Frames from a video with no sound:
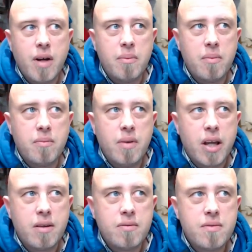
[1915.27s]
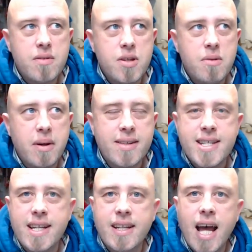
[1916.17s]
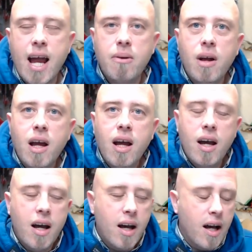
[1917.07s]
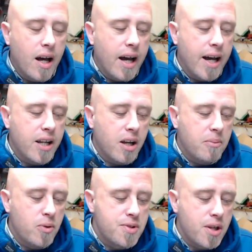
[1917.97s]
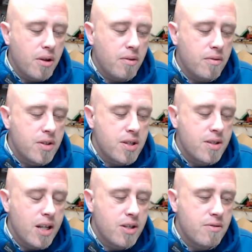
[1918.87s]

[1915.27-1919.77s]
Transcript: I'm like 2 months in now, and I'm also just